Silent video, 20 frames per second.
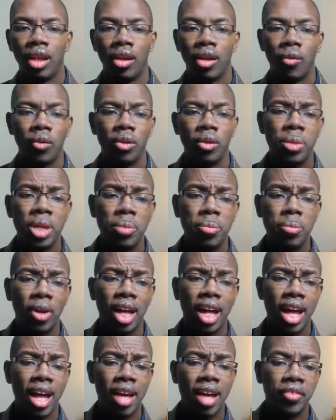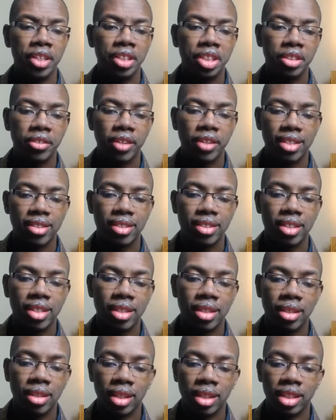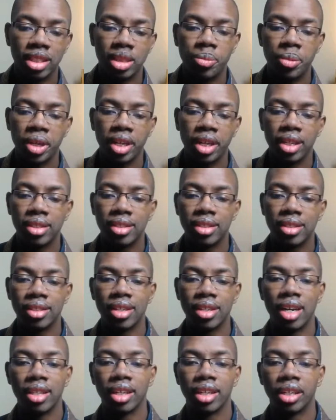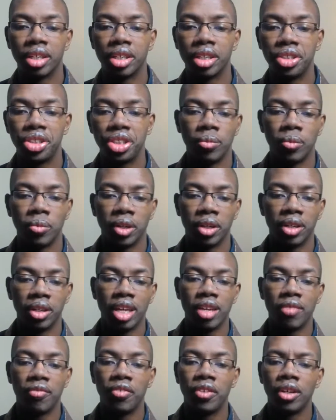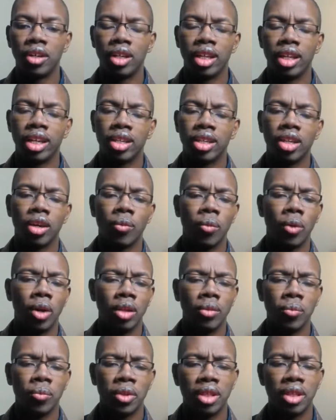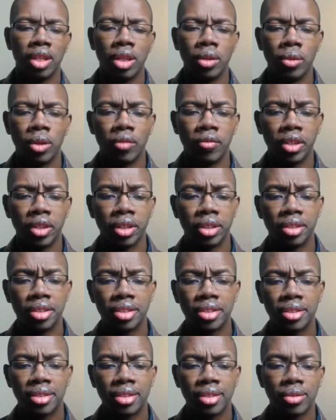And people have interesting experiences on the cushion where they feel like they're one with the universe,